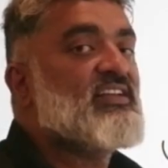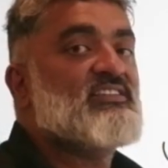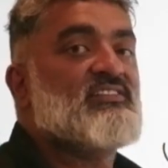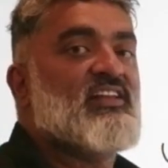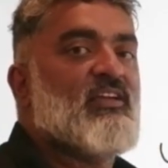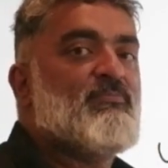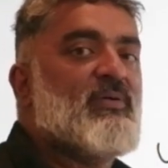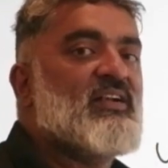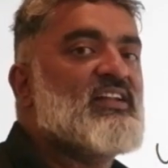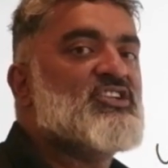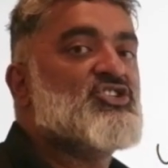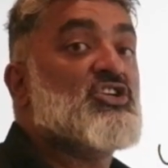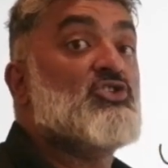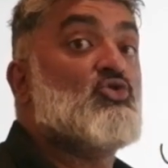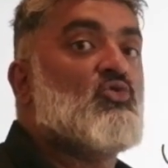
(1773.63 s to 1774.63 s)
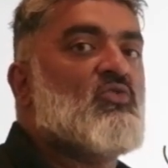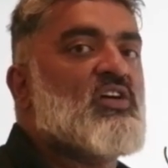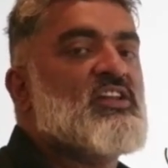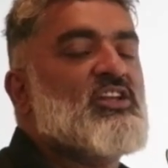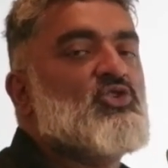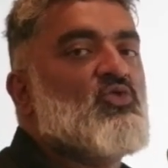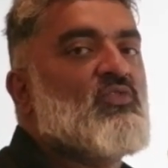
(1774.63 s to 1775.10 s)
repetition over
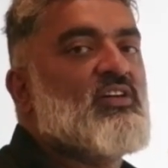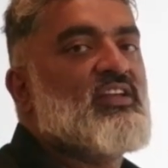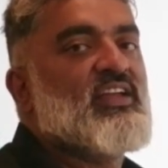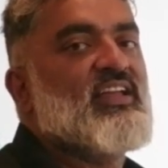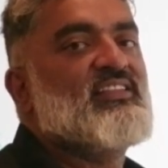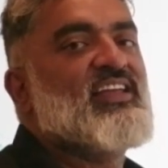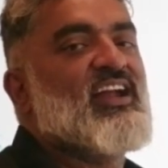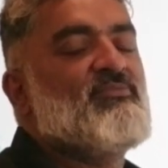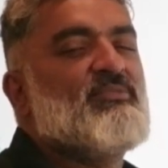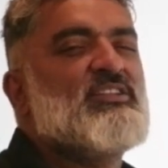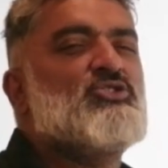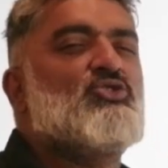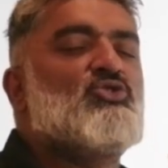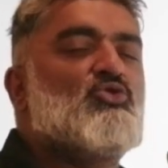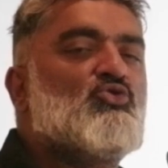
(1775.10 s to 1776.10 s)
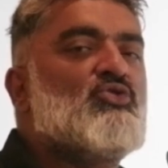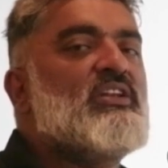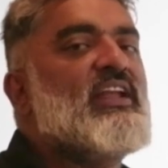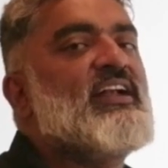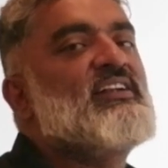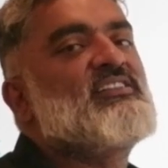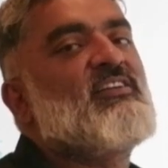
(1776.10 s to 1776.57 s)
and over again. That means you do
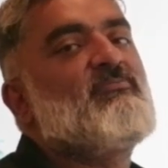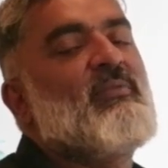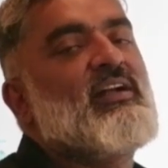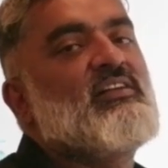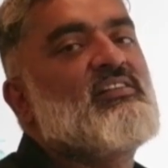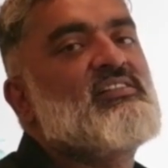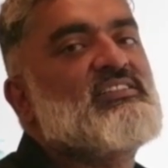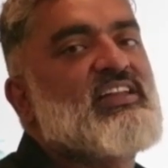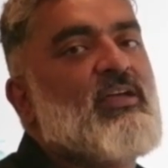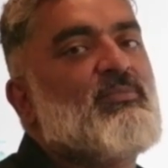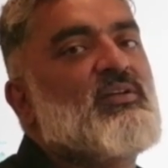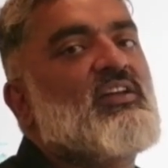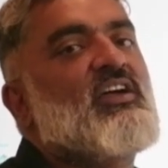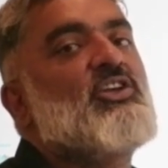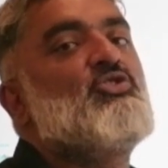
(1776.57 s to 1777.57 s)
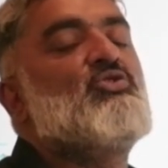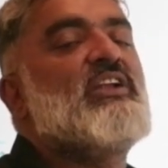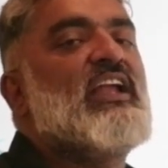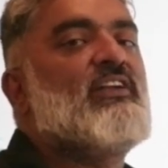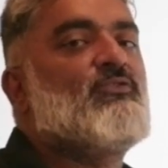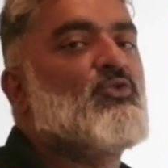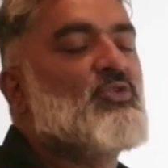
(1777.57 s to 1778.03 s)
need some mental stamina. You
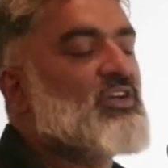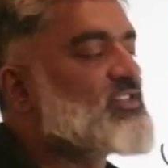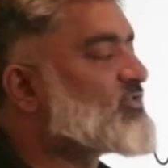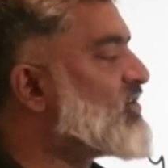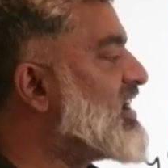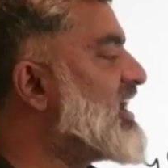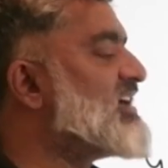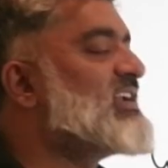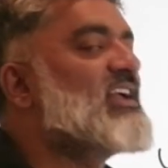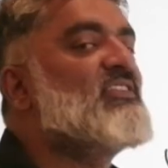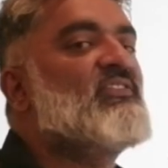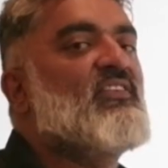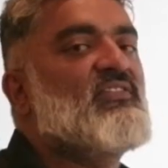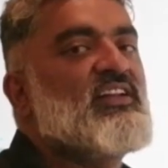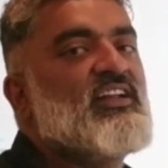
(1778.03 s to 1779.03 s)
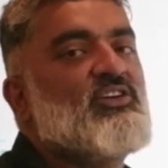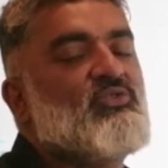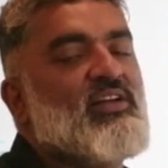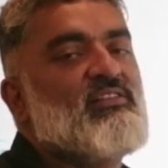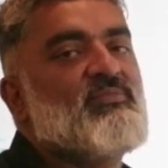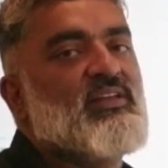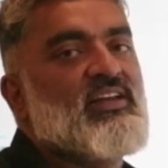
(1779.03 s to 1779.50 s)
need focus for like 10, 15,
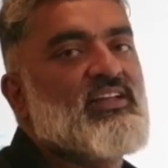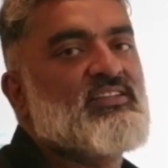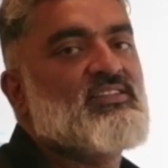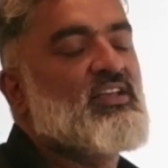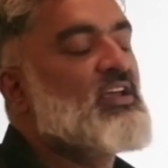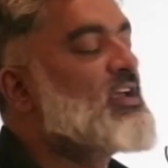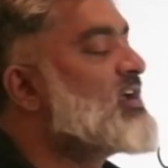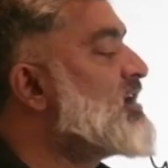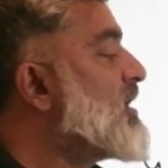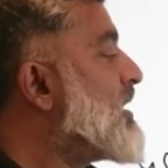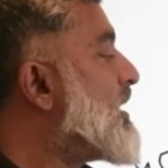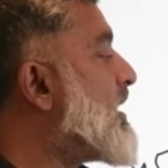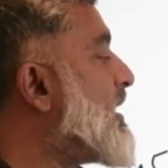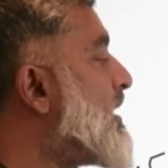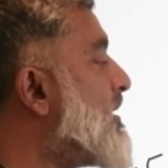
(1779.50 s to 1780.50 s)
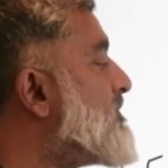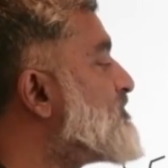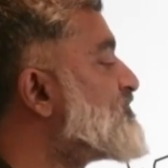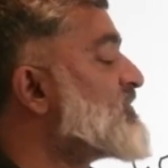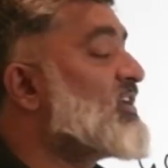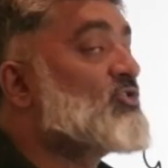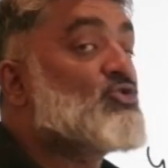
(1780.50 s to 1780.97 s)
12 minutes. So
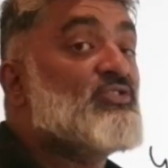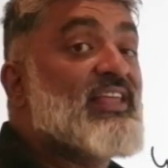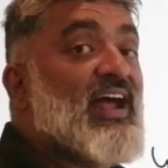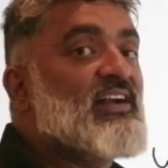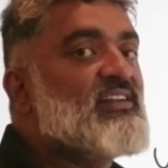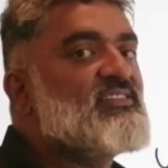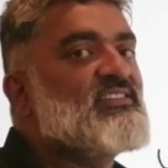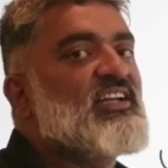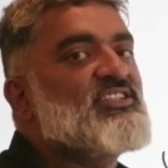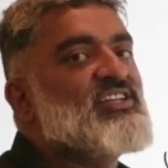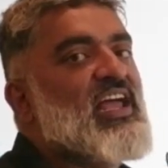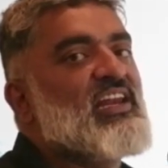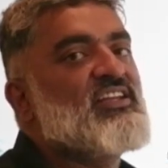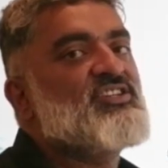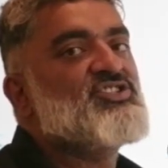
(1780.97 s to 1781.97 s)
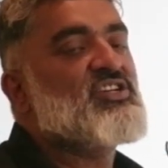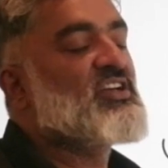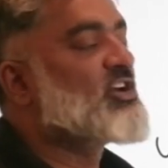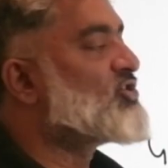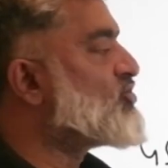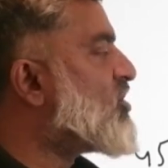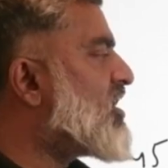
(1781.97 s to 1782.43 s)
that is the challenge
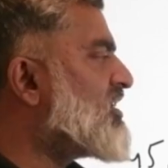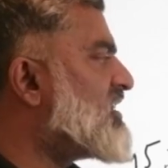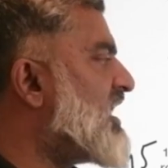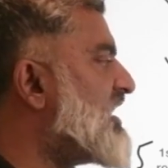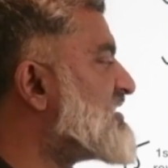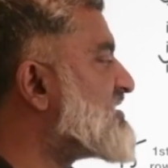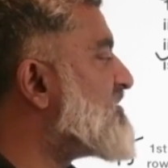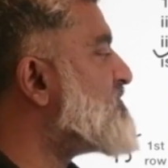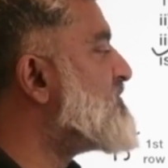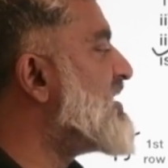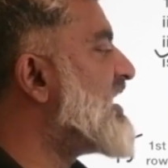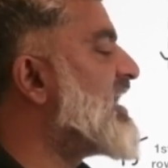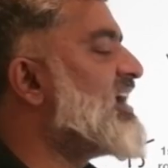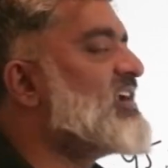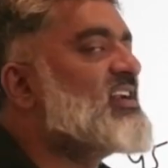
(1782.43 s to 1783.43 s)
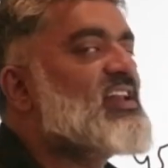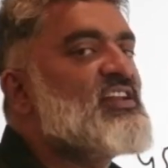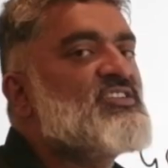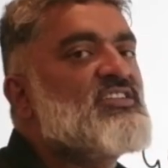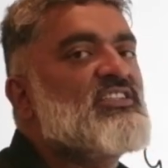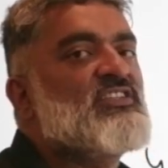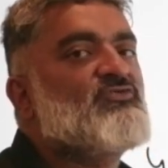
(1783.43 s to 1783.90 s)
here. Not like some big
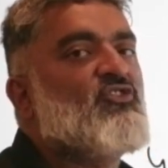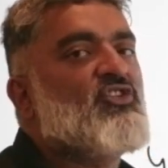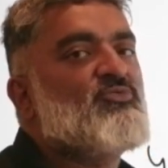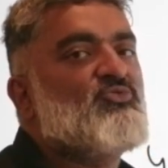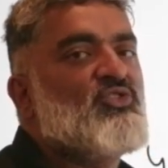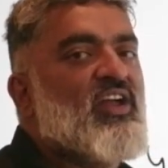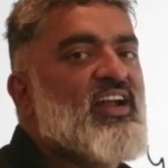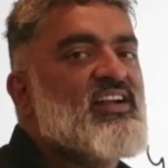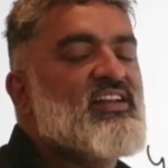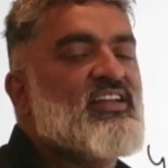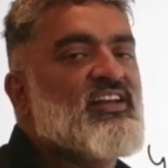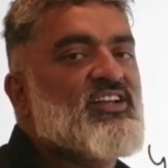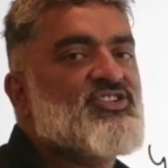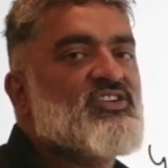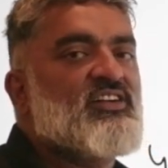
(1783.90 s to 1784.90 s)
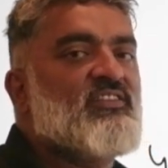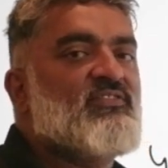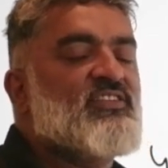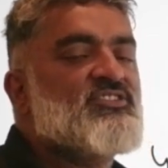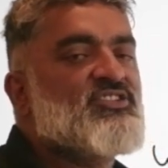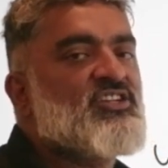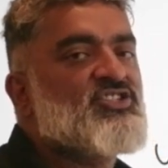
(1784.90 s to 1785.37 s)
intelligence, formula, integration,
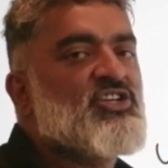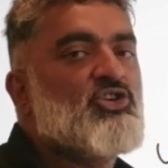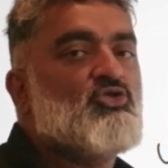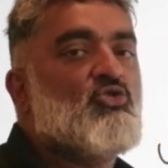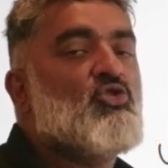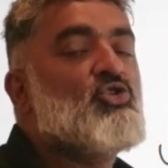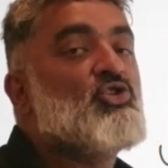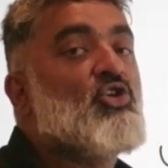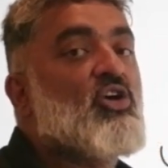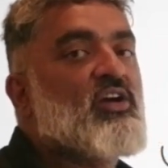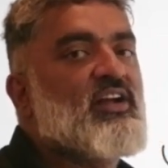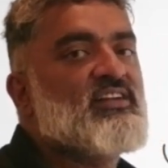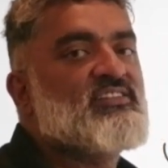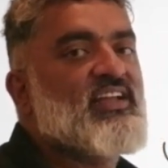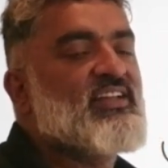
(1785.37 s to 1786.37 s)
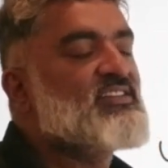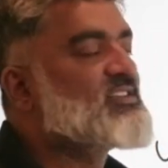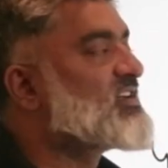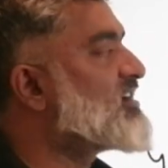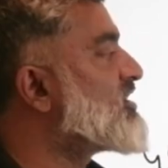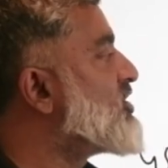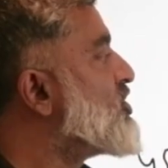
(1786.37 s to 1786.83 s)
differentiation. No rocket science
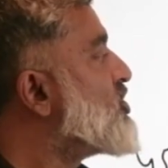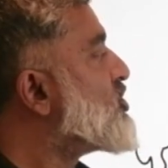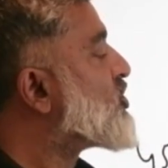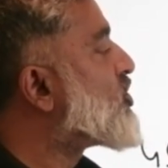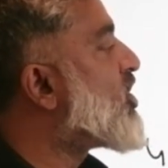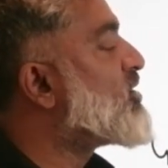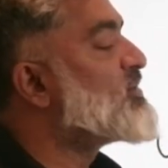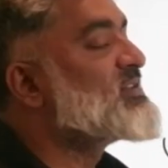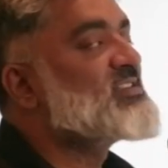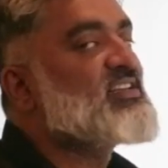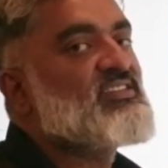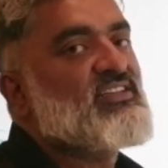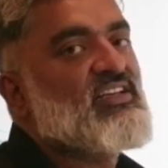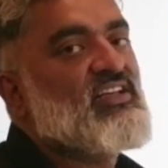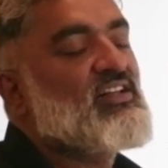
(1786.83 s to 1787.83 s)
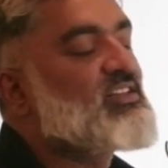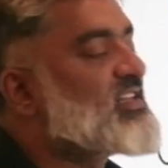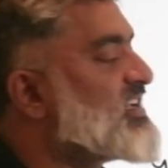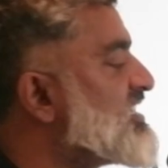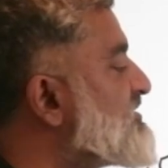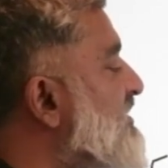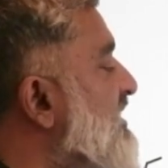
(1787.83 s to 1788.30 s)
here. Commonsensical
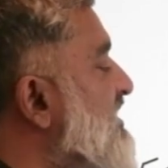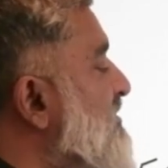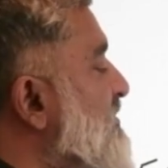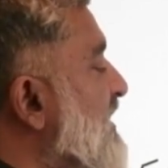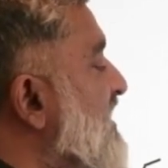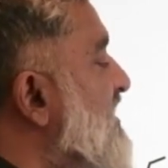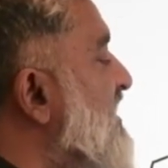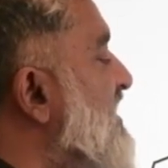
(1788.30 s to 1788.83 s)
things, but repeated